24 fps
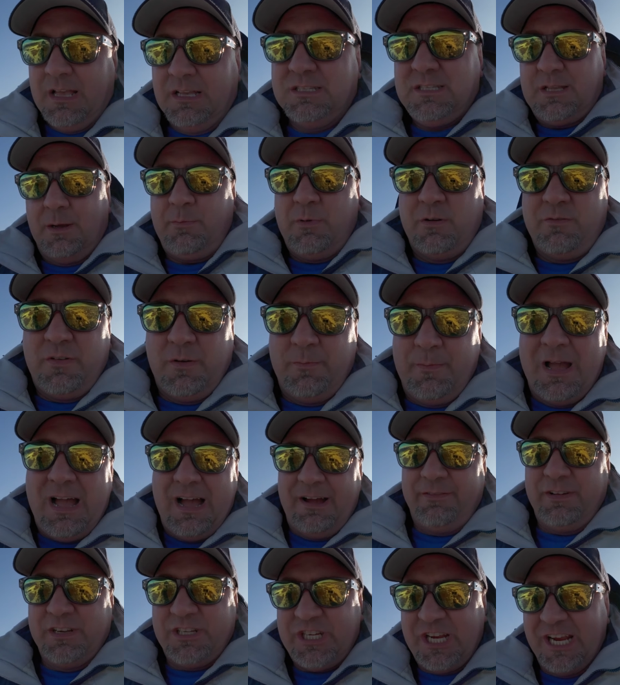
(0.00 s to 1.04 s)
Some of them
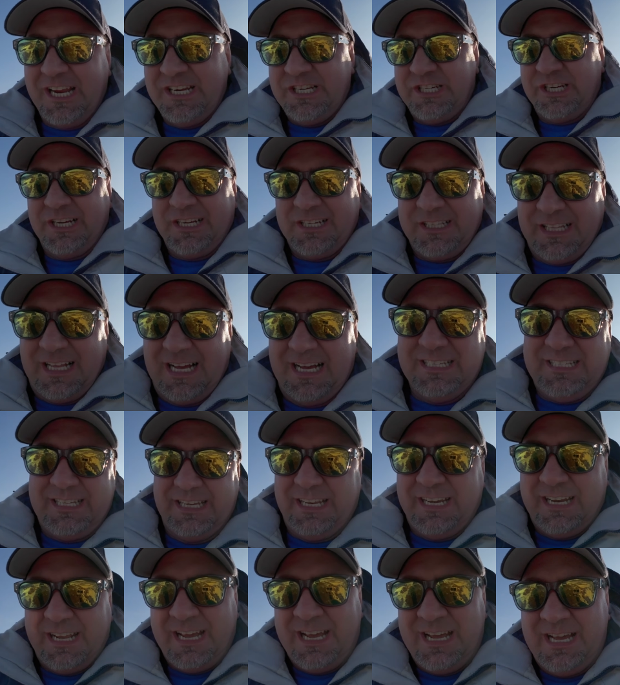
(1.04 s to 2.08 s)
have a changing
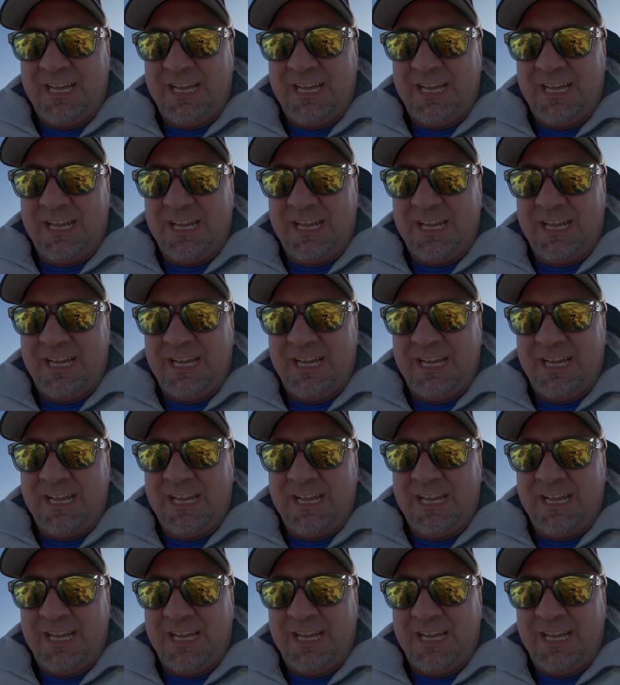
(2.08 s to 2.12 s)
closet,